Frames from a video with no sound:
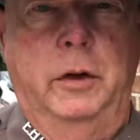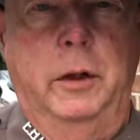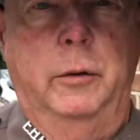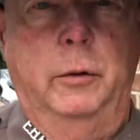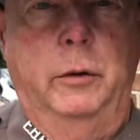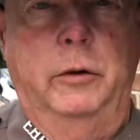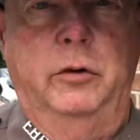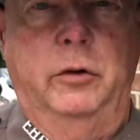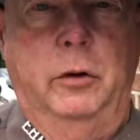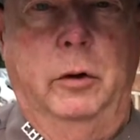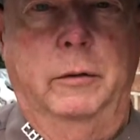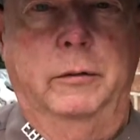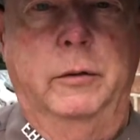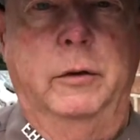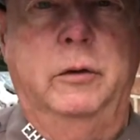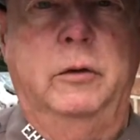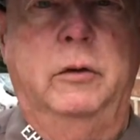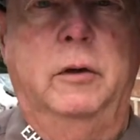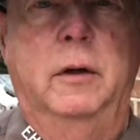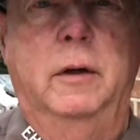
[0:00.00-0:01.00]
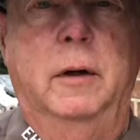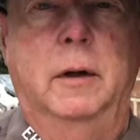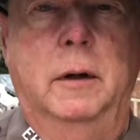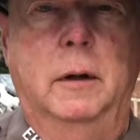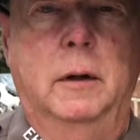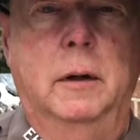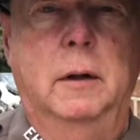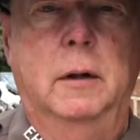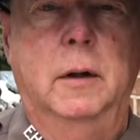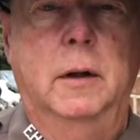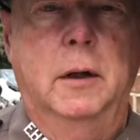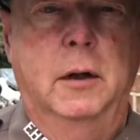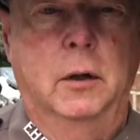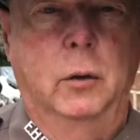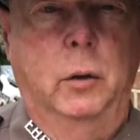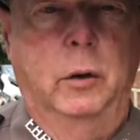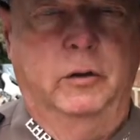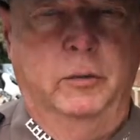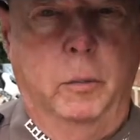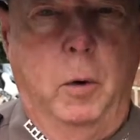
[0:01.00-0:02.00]
Secret Service and the
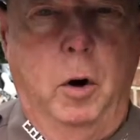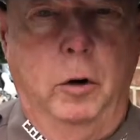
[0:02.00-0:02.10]
U.S.